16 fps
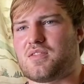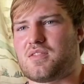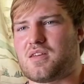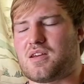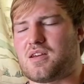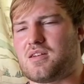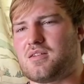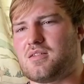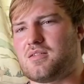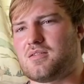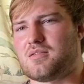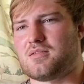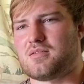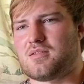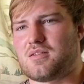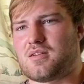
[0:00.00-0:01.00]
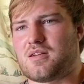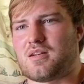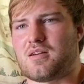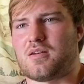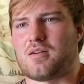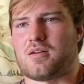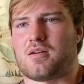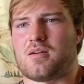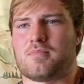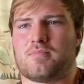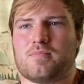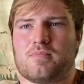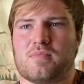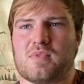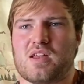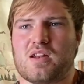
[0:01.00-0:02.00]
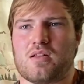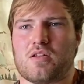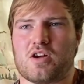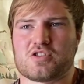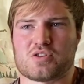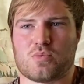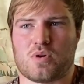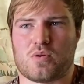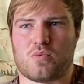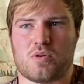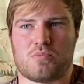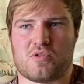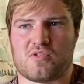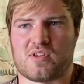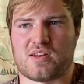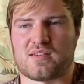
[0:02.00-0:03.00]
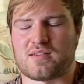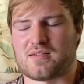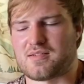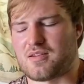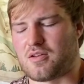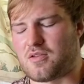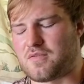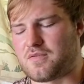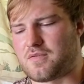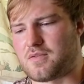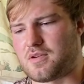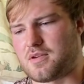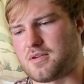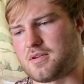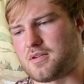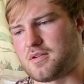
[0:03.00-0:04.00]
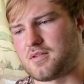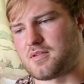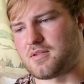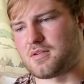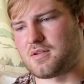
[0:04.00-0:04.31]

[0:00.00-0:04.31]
that that a larger one would present itself. And